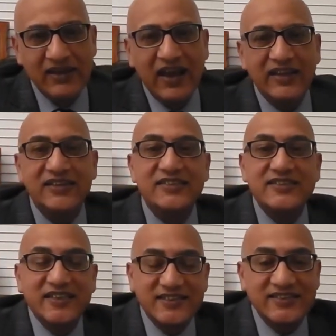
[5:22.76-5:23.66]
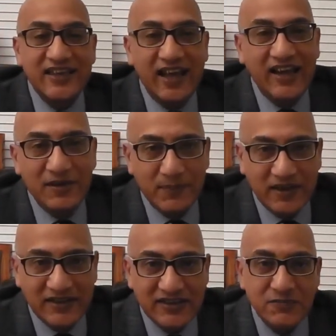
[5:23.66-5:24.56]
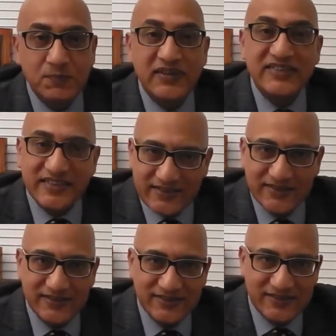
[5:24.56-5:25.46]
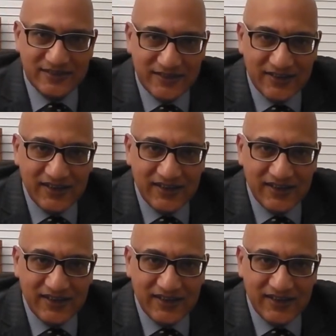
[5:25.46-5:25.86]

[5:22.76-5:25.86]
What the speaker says: And the sixth element is persistence,